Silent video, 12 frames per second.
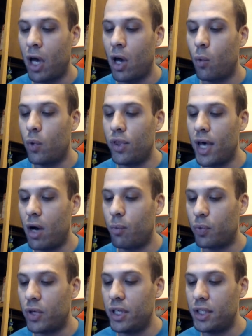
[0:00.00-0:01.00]

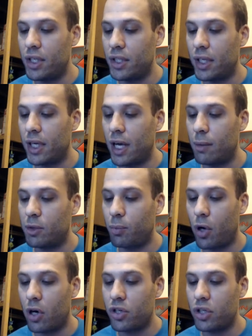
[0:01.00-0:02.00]
without preseason games,
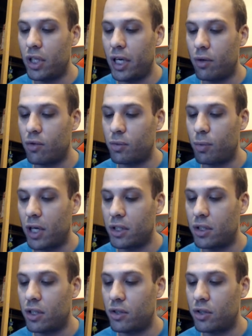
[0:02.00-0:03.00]
partially in
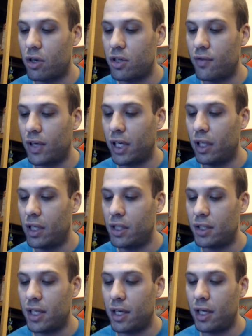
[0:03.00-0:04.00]
response to the surge of
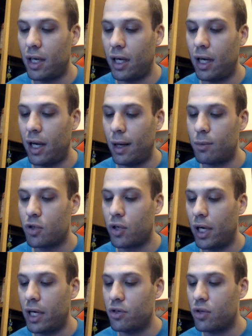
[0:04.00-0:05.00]
Achilles tendon and
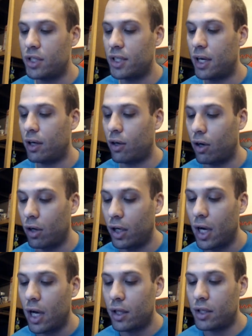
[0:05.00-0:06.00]
hamstring injuries that occurred
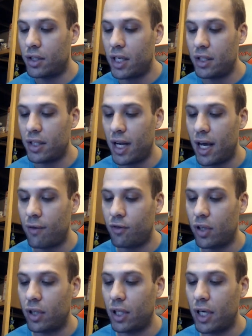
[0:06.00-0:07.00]
the season
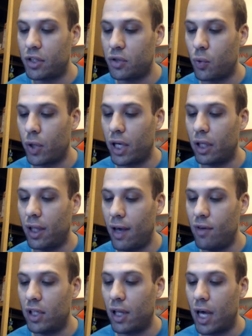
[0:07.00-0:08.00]
after the league's
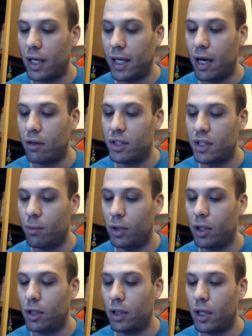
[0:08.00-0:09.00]
2011 lockout
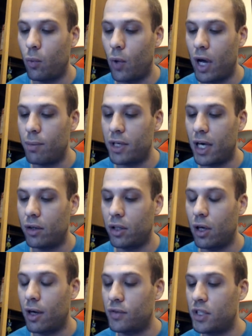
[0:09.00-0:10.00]
similarly wiped out
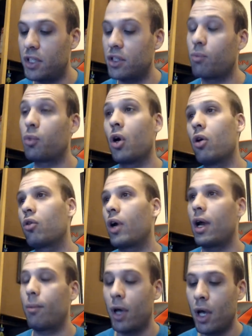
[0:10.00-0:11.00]
the offseason
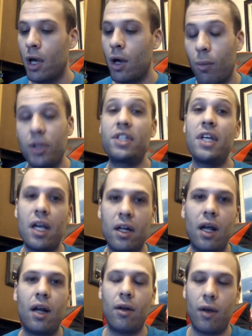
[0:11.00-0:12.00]
program. But see,
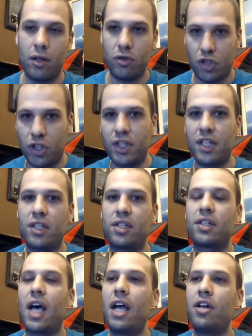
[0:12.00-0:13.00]
and just as a
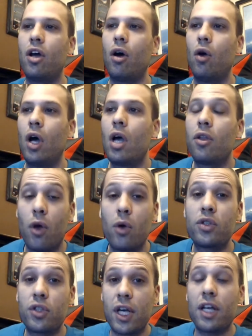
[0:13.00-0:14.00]
side note,
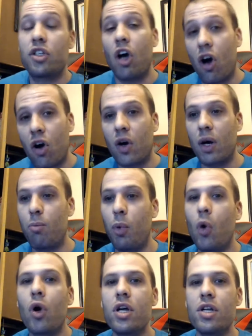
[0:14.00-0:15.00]
those things are
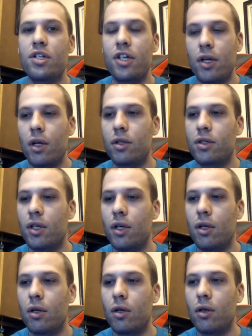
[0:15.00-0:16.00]
important
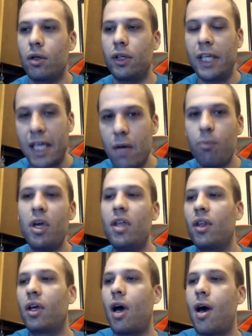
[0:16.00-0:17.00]
to keep
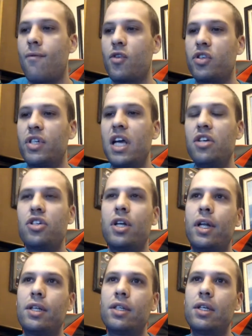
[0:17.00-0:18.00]
in the
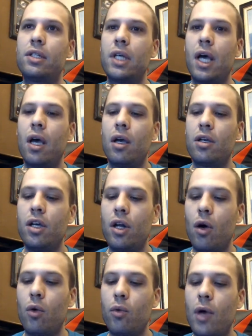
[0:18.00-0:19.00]
conversation is, you
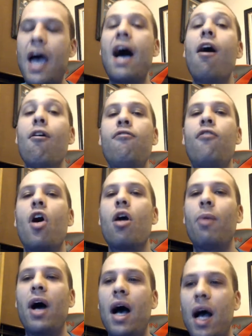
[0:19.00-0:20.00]
know, how far
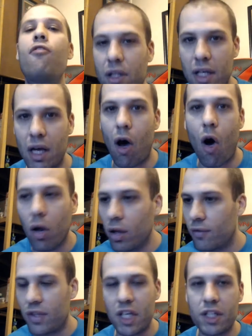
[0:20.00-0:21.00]
behind all
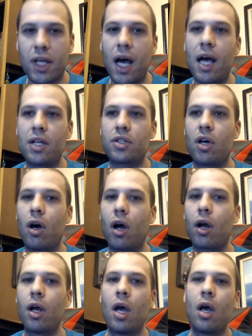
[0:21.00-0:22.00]
of these guys
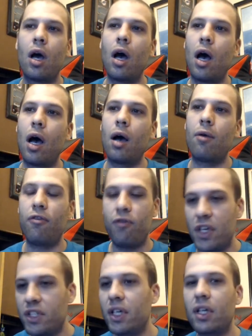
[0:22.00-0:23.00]
are
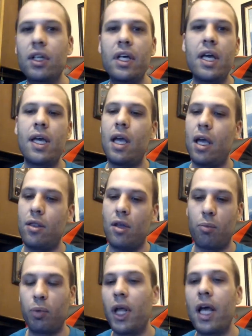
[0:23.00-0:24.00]
physically, in
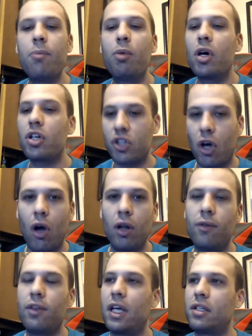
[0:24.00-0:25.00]
their playbooks,
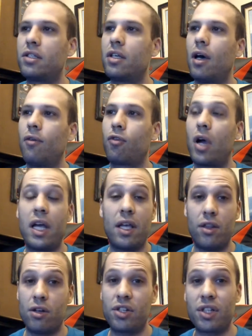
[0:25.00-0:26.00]
all of that stuff, right?
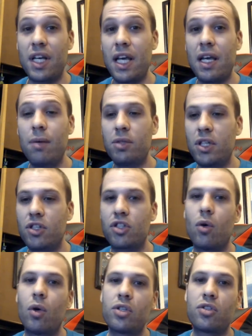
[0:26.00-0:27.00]
In their schemes and
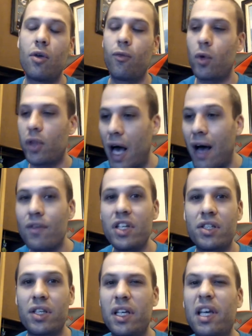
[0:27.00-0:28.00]
so on and so forth.
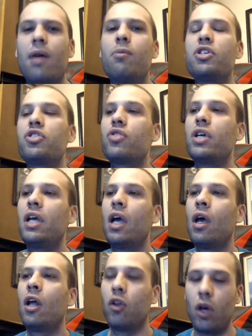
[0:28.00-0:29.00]
Obviously, chemistry.
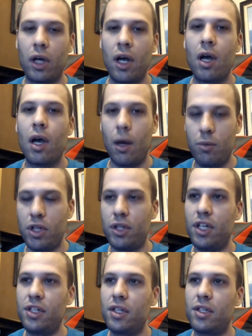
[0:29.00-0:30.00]
Look,
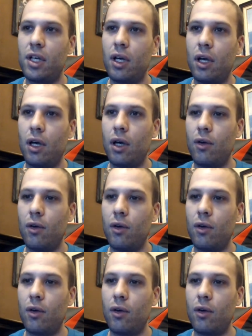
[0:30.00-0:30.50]
this is a